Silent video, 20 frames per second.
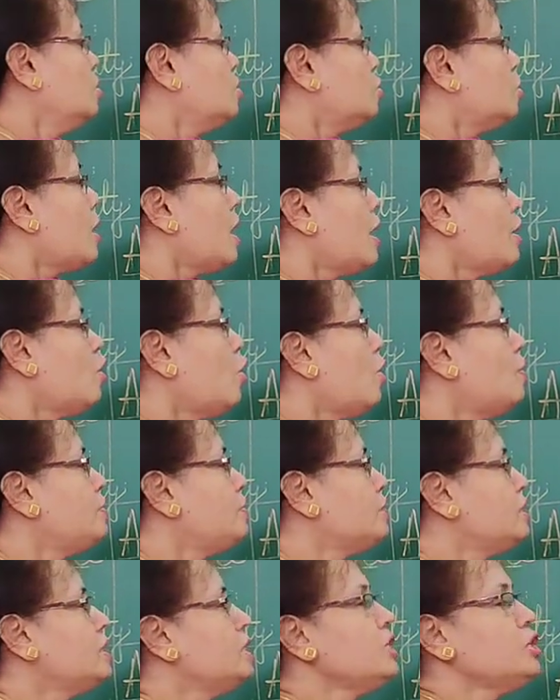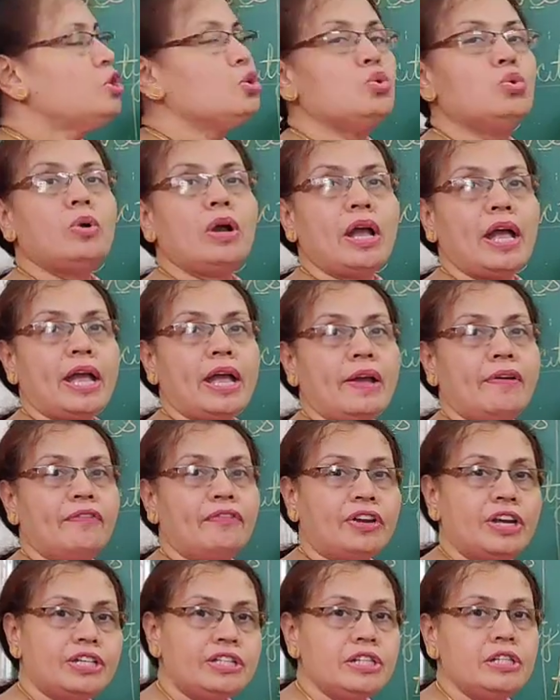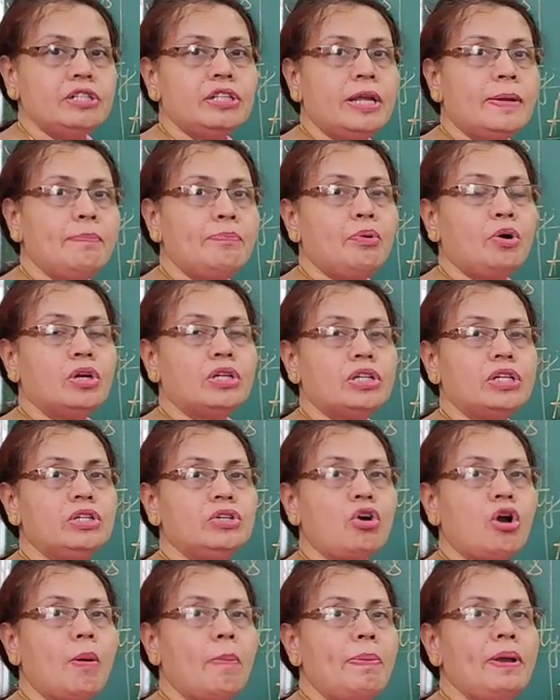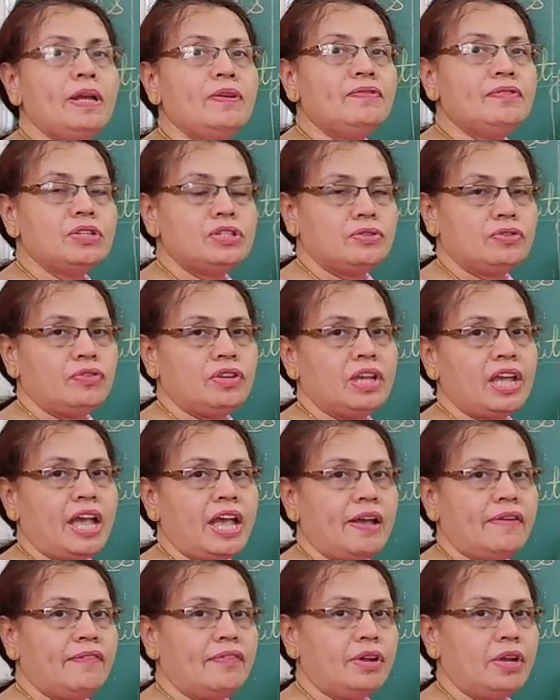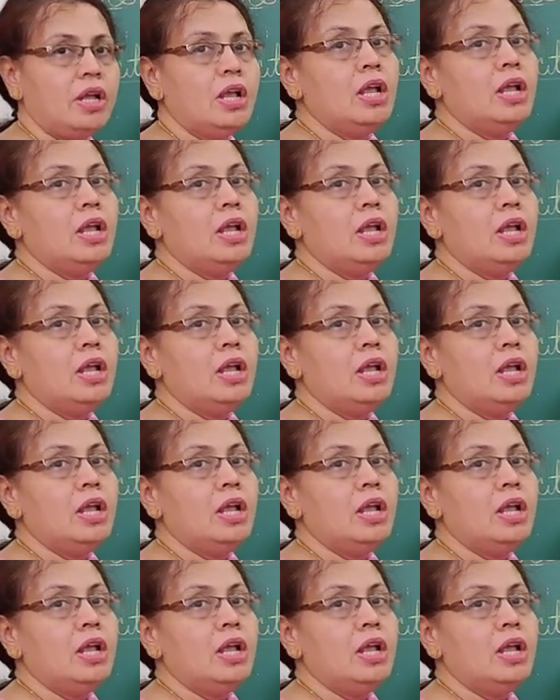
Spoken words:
So I hope children you have written the important topic which we have